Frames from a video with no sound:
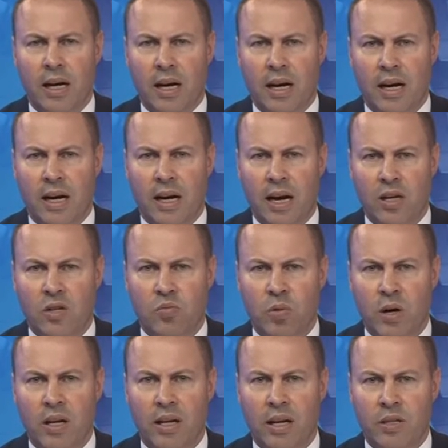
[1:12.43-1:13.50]
as
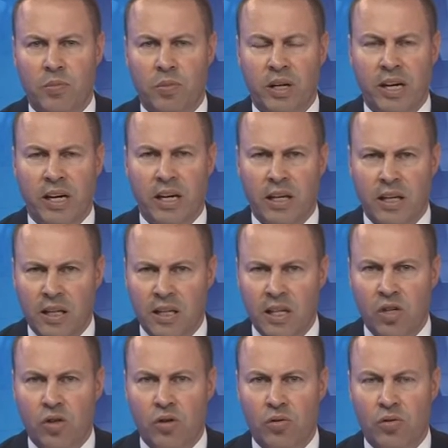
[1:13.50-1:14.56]
well as bringing in
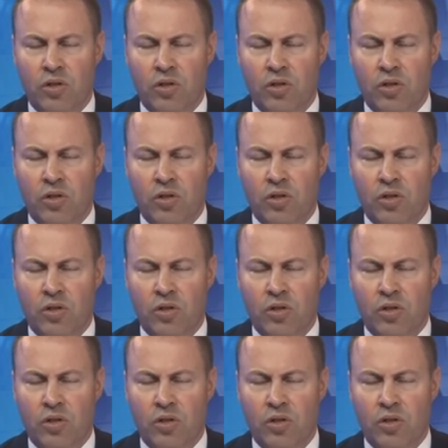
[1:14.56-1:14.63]
additional